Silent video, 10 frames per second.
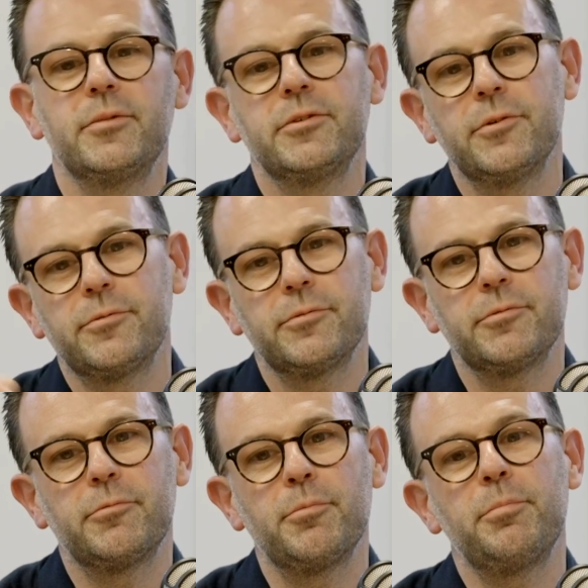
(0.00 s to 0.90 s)
sort of
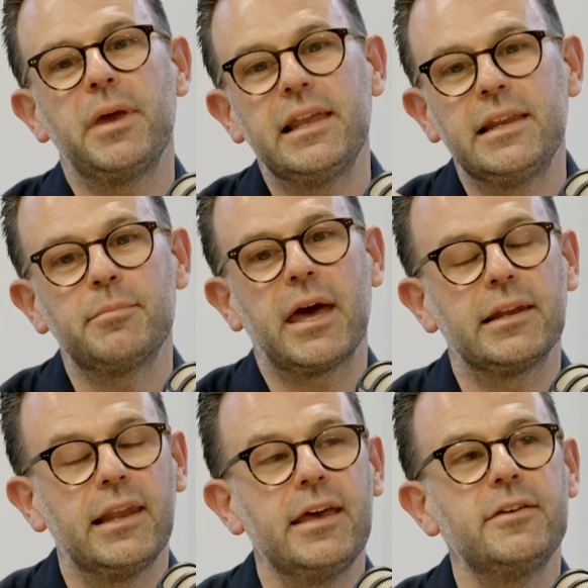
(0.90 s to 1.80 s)
peeling back
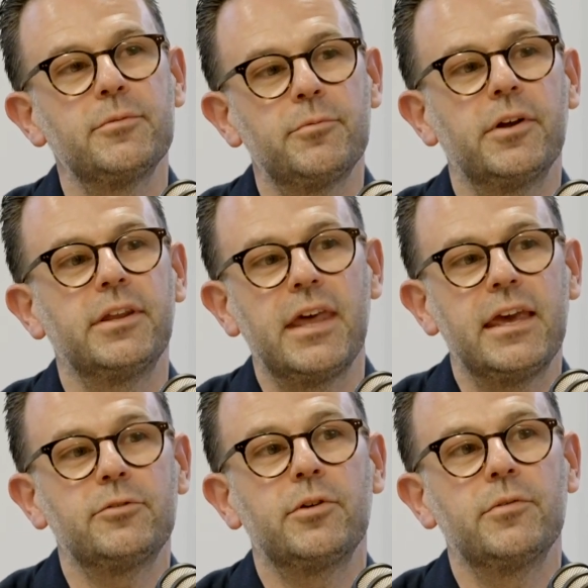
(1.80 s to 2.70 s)
layers and finding the
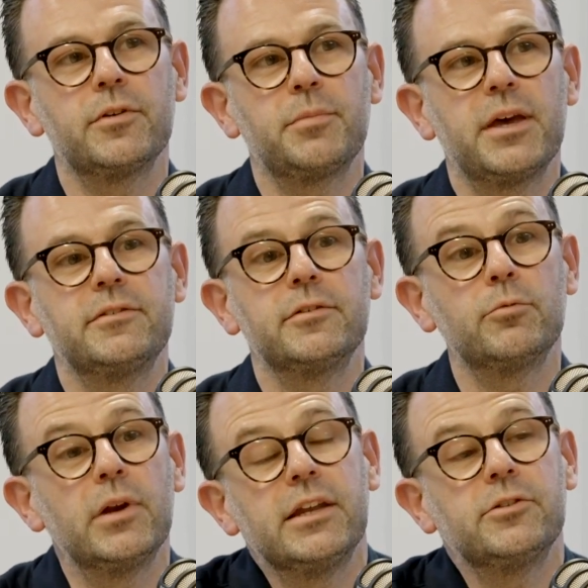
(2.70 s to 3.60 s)
history of a space is a
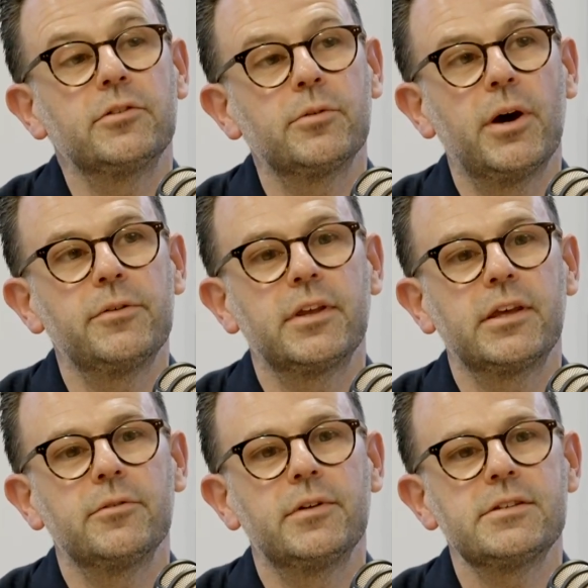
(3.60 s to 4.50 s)
really interesting way of
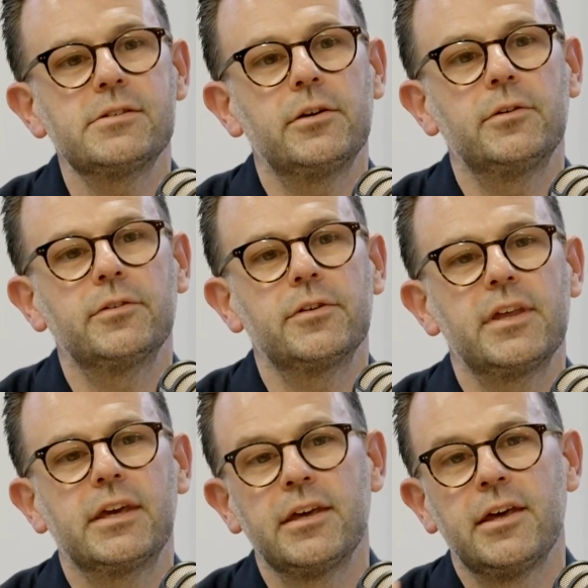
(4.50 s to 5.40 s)
thinking of it too. So I
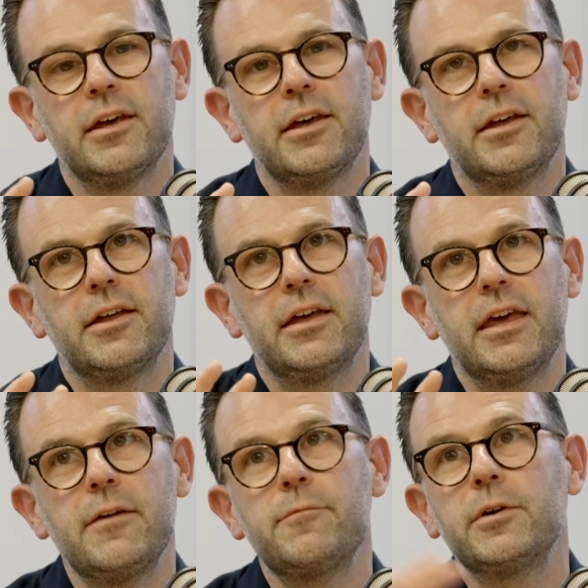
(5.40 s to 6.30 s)
think
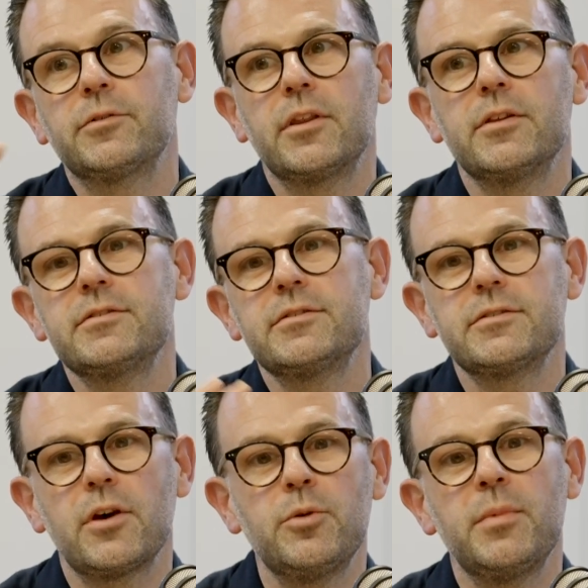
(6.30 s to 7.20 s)
it feels like there's
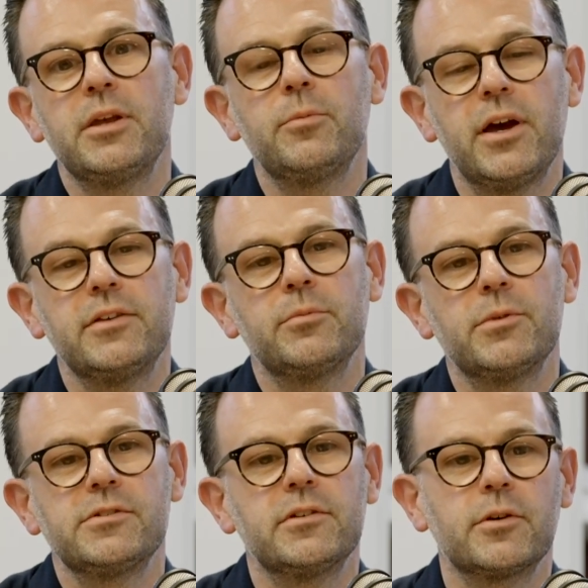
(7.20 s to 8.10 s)
so many ways in
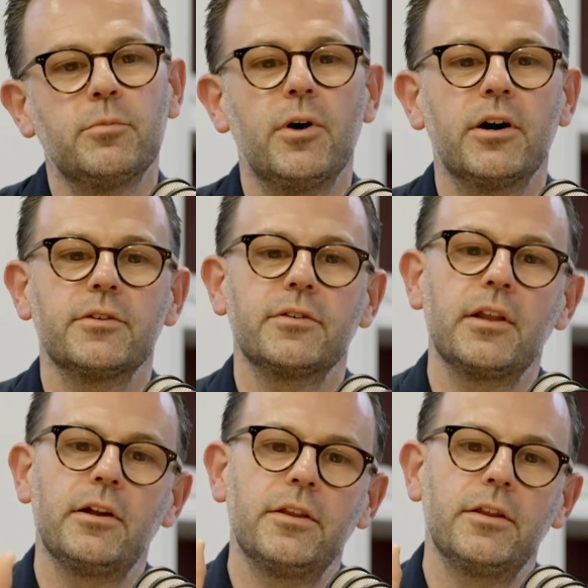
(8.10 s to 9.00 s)
which this can work. And
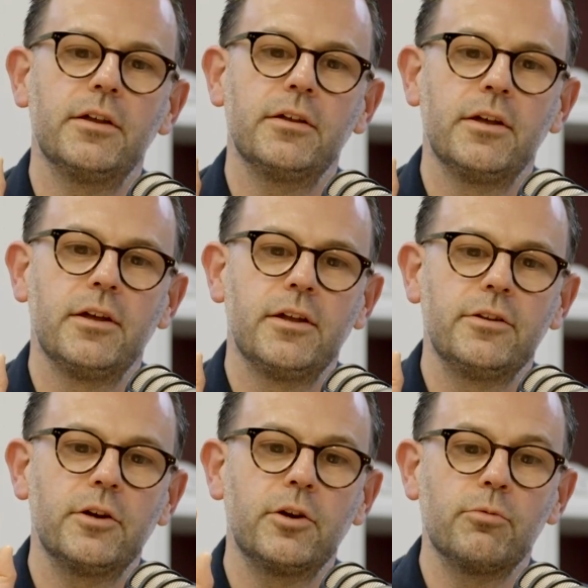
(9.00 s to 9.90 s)
something like the
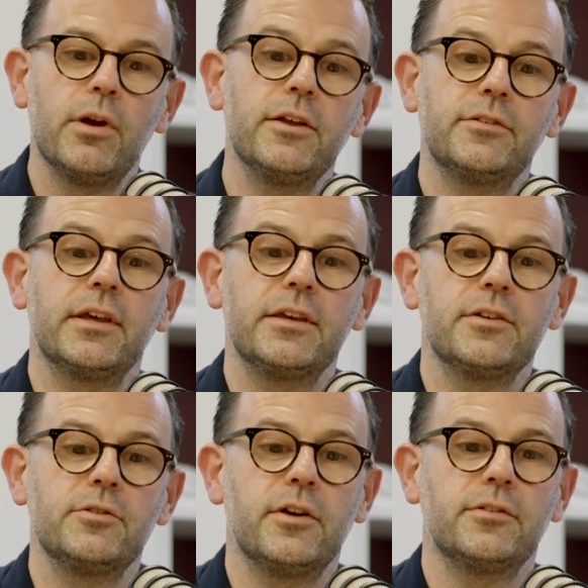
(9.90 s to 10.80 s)
gorillas thing is
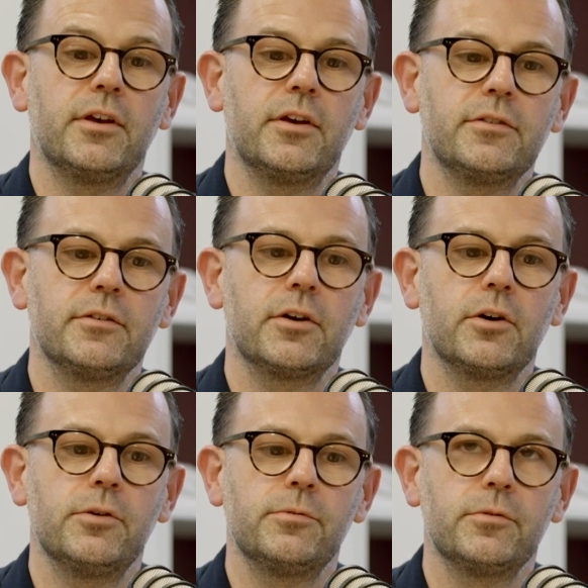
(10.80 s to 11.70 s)
interesting because it's a
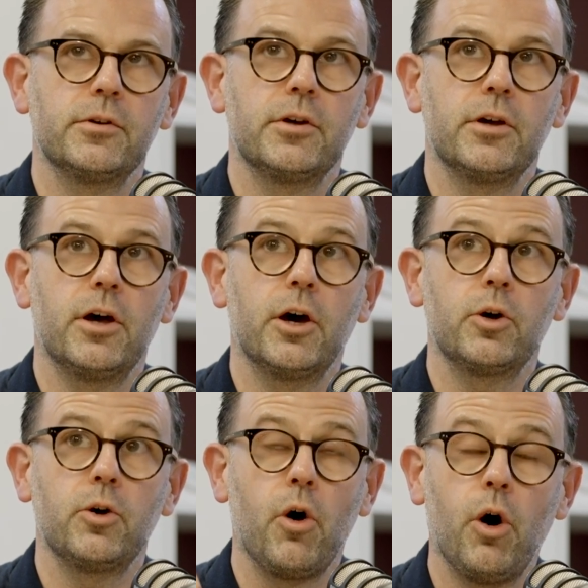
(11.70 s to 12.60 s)
kind of a
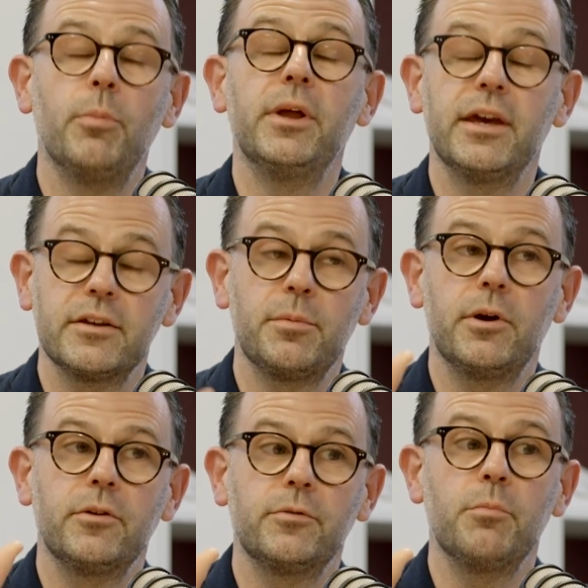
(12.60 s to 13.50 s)
common
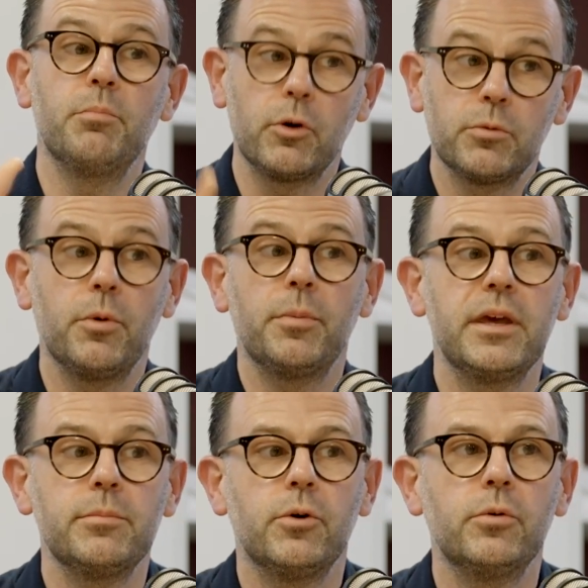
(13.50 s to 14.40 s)
experience for multiple
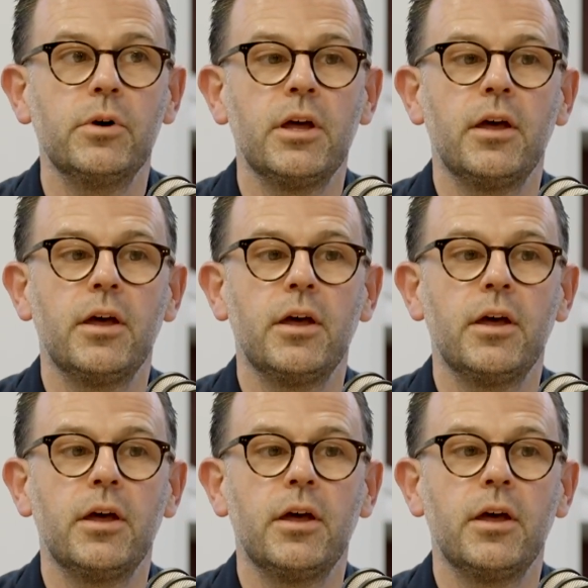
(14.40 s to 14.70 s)
people.